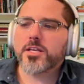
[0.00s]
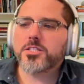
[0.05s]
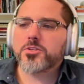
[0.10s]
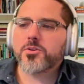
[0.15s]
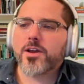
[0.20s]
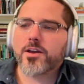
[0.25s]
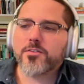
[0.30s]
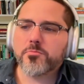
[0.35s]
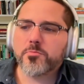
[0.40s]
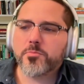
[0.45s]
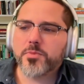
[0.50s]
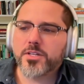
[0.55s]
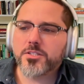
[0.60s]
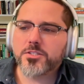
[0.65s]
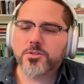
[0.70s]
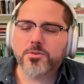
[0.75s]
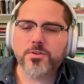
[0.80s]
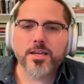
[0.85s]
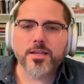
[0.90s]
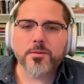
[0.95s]
you haven't been
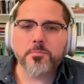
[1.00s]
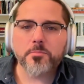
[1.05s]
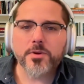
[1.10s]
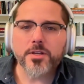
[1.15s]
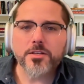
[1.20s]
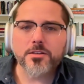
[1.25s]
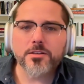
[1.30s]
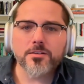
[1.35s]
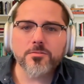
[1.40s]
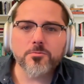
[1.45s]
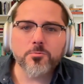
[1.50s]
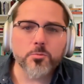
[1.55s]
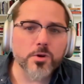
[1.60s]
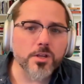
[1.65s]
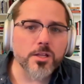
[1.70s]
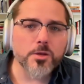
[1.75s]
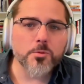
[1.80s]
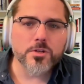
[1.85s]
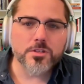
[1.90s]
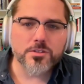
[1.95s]
to yet but
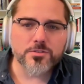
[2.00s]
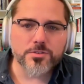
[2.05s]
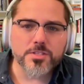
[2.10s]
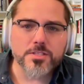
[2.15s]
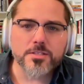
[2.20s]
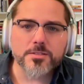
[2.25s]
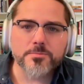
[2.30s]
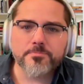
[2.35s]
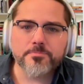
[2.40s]
really want to visit?